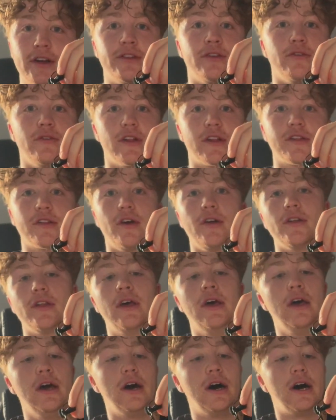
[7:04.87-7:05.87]
do this on.
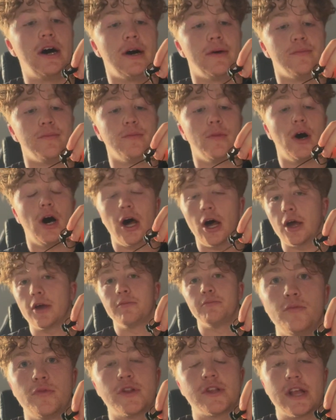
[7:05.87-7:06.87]

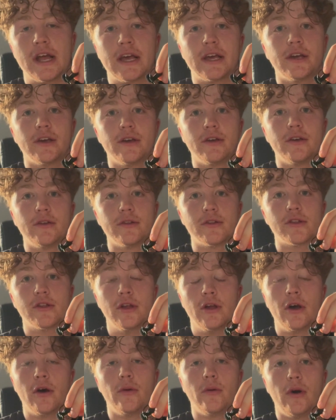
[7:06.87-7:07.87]
I stink,
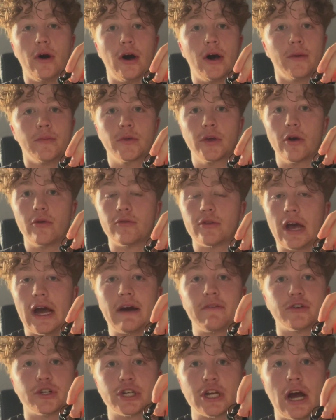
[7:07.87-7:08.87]
so I'm going to
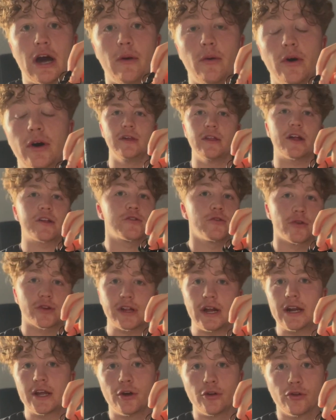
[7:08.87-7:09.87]
have a shower. That's not
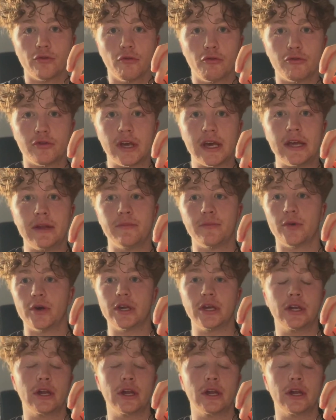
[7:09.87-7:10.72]
exactly on the routine, but you